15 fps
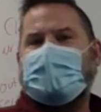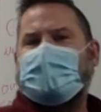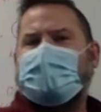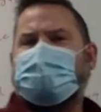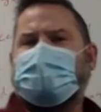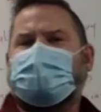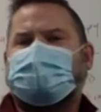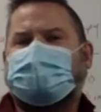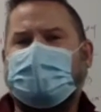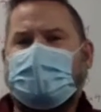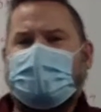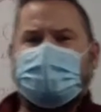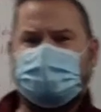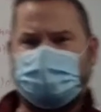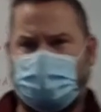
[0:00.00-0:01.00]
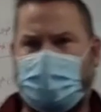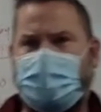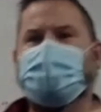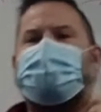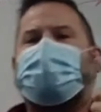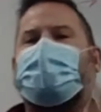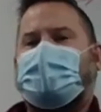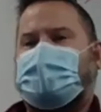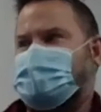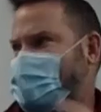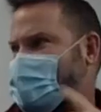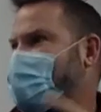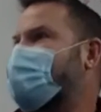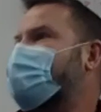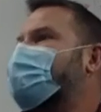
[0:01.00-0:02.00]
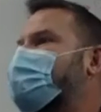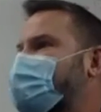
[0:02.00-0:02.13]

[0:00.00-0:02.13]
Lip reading: I'm going to see how this week plays out,